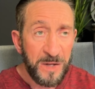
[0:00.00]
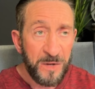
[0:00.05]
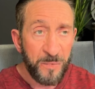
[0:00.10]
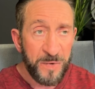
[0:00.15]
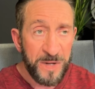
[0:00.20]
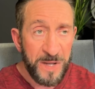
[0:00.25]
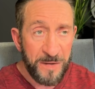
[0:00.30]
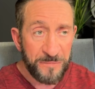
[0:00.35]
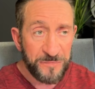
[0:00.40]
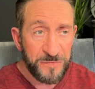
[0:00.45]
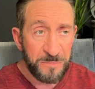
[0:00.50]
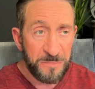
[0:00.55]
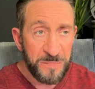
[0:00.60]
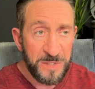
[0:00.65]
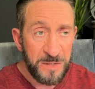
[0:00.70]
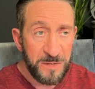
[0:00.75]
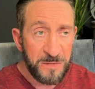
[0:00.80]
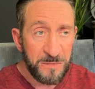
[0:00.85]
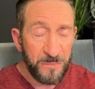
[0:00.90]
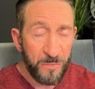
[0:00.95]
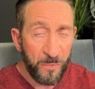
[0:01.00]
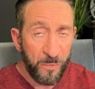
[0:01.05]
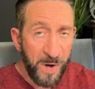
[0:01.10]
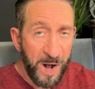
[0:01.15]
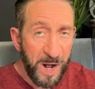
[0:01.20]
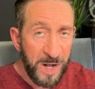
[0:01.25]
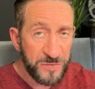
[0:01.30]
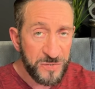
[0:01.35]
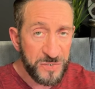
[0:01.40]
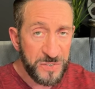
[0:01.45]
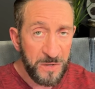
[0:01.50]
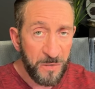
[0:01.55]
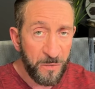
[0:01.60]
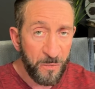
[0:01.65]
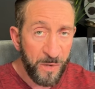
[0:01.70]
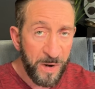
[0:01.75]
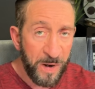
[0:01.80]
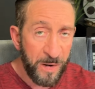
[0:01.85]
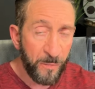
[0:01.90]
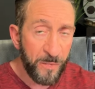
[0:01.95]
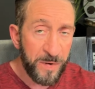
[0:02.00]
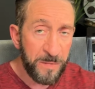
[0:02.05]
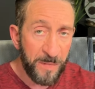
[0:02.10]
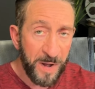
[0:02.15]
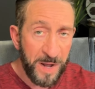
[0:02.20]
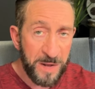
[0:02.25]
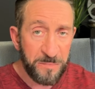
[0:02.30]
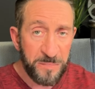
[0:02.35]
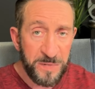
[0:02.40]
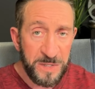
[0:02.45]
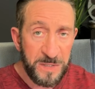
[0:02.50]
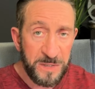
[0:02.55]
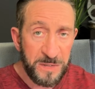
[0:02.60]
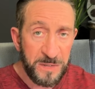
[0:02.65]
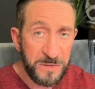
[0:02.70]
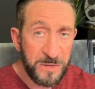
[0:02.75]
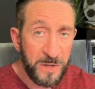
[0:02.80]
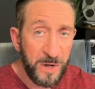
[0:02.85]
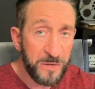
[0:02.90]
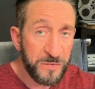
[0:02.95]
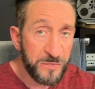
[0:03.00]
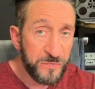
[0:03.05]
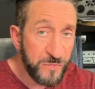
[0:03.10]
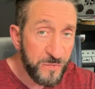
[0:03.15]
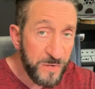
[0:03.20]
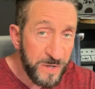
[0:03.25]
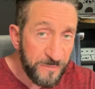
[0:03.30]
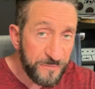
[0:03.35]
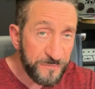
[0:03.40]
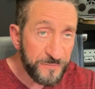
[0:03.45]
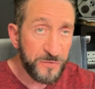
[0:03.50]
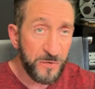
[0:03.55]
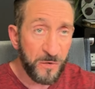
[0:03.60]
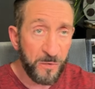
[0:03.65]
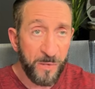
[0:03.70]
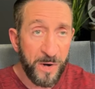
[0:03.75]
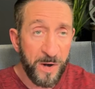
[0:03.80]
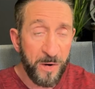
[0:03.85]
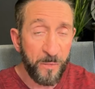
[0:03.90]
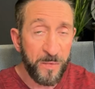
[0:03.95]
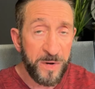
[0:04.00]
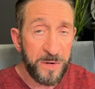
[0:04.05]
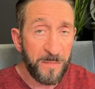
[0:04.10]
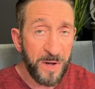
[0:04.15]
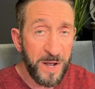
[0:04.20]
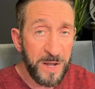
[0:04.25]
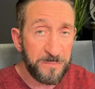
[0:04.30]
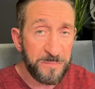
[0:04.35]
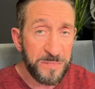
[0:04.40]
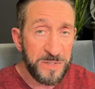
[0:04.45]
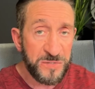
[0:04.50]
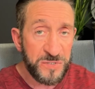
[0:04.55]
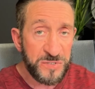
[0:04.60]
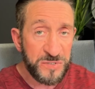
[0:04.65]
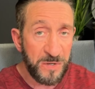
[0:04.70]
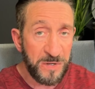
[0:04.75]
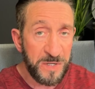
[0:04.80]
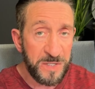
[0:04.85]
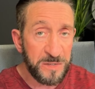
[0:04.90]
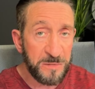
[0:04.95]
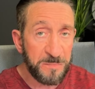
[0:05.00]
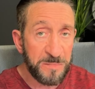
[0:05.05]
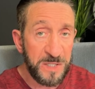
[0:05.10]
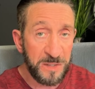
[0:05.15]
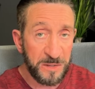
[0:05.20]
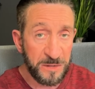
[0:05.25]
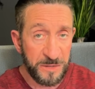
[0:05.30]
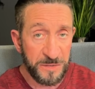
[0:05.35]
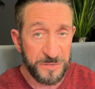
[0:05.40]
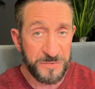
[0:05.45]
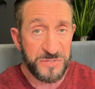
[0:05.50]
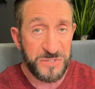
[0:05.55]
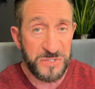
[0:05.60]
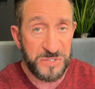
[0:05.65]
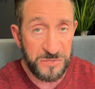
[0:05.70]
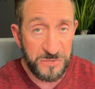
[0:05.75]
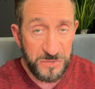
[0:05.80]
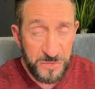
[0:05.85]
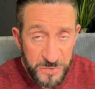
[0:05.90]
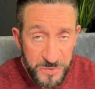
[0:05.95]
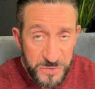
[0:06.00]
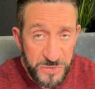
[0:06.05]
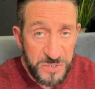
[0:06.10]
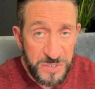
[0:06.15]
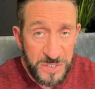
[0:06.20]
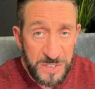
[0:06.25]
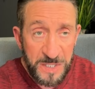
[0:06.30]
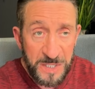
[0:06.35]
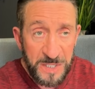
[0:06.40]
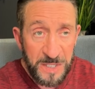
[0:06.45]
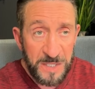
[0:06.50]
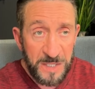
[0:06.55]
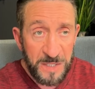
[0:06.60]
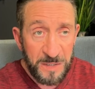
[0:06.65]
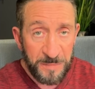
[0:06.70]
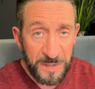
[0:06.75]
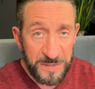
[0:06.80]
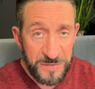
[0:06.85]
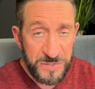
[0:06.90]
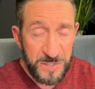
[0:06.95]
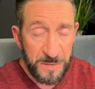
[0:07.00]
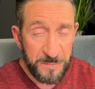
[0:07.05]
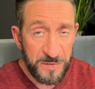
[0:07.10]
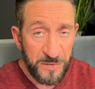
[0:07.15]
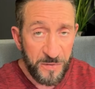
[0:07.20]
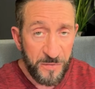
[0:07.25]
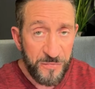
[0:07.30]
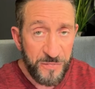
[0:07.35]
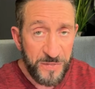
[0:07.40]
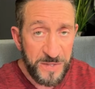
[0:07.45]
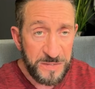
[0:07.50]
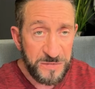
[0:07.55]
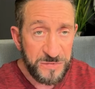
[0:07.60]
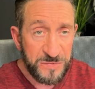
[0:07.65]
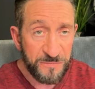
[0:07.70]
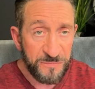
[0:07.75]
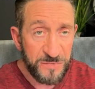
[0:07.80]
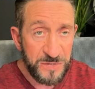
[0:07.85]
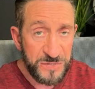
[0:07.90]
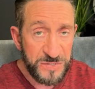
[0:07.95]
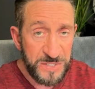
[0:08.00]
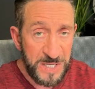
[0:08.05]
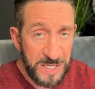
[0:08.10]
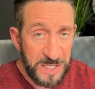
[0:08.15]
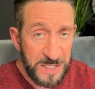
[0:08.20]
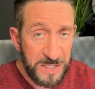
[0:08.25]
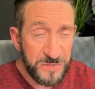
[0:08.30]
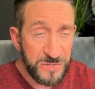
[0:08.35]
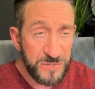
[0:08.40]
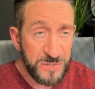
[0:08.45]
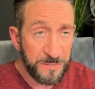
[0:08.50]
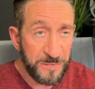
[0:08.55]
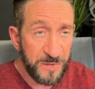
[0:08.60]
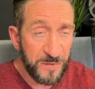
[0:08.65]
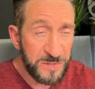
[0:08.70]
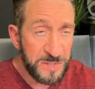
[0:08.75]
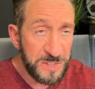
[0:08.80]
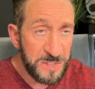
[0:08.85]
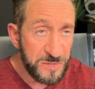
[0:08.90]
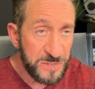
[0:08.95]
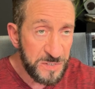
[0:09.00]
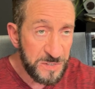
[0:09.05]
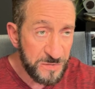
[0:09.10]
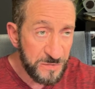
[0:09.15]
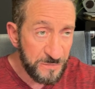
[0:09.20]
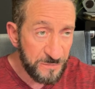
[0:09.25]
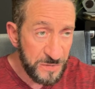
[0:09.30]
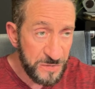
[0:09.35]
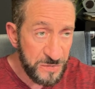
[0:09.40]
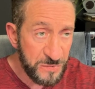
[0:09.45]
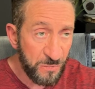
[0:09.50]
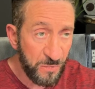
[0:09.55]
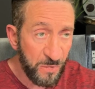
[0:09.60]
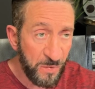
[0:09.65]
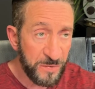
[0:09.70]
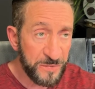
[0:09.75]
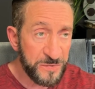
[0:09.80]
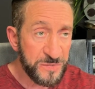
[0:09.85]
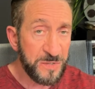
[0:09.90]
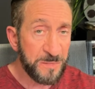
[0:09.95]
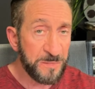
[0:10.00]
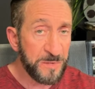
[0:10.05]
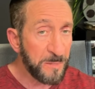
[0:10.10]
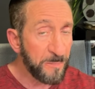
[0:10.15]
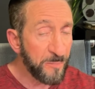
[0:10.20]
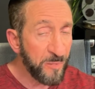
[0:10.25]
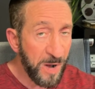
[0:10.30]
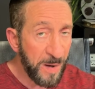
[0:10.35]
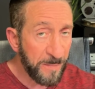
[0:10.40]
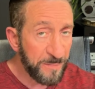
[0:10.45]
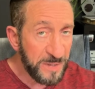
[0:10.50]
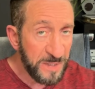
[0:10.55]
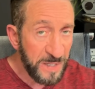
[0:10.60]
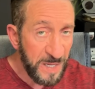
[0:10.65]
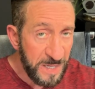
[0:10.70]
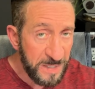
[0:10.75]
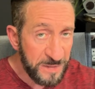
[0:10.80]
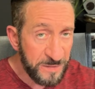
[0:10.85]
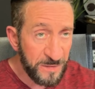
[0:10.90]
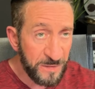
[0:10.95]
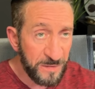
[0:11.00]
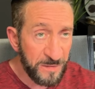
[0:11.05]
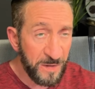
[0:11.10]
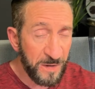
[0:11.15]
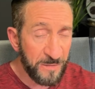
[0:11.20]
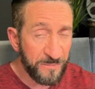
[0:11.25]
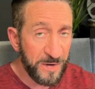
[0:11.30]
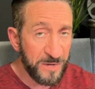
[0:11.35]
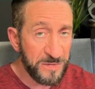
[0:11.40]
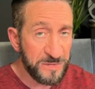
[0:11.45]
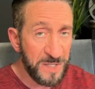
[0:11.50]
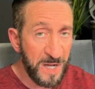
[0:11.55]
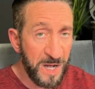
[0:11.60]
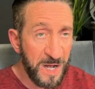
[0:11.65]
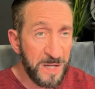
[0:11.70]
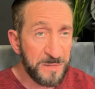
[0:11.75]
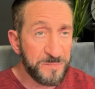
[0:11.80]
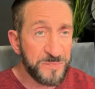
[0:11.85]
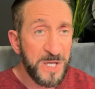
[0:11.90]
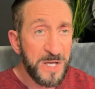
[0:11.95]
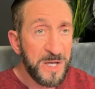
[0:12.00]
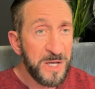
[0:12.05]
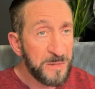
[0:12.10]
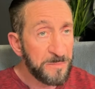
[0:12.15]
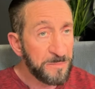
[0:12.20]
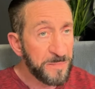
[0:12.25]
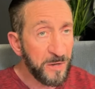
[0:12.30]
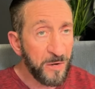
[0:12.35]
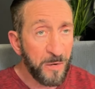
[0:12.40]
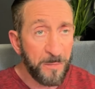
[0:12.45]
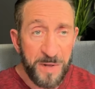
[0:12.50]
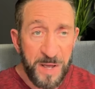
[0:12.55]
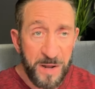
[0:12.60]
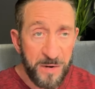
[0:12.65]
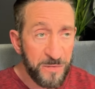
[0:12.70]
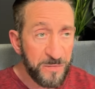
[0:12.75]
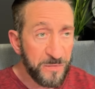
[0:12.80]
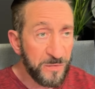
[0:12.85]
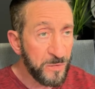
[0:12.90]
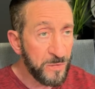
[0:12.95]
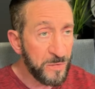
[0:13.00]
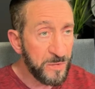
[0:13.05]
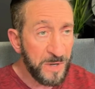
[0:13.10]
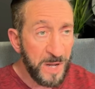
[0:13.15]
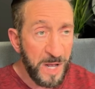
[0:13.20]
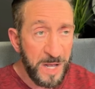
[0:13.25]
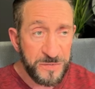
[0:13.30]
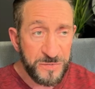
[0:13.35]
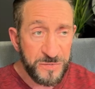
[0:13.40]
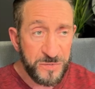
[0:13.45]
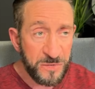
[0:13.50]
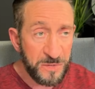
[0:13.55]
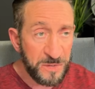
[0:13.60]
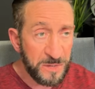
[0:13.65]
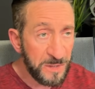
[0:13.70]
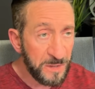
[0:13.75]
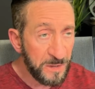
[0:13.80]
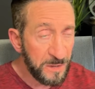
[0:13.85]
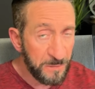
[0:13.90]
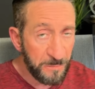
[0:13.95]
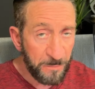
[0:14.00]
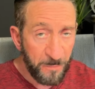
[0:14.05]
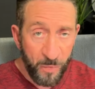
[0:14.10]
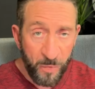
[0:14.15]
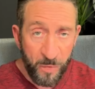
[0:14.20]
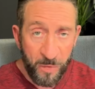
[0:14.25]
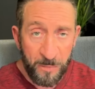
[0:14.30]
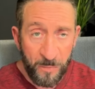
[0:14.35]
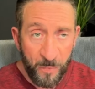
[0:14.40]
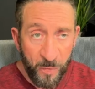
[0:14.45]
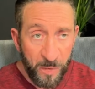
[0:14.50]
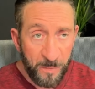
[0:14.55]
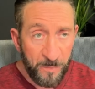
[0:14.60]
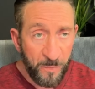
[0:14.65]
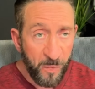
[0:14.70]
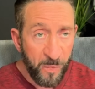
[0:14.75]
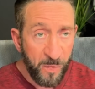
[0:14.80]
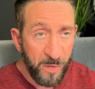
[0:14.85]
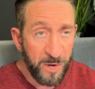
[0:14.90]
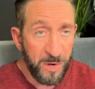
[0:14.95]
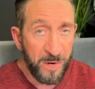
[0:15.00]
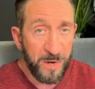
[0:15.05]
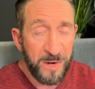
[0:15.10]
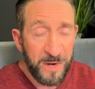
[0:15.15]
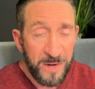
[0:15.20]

We have to be watching where we might be adrift or where we might be starting to be a little seduced by some of the things of this age, some of the teachings of this world, some of the propaganda of our times bigger, better, newer, nicer, you know, more, more, more.